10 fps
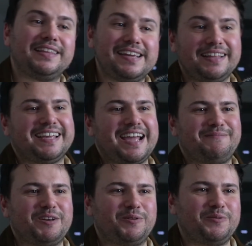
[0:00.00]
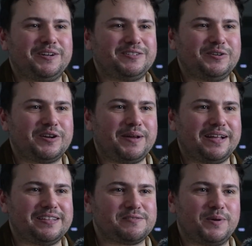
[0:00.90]
The other game that we want to talk about
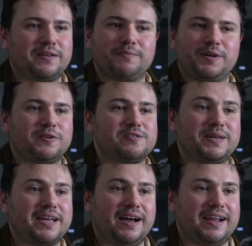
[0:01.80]
this week, because we can't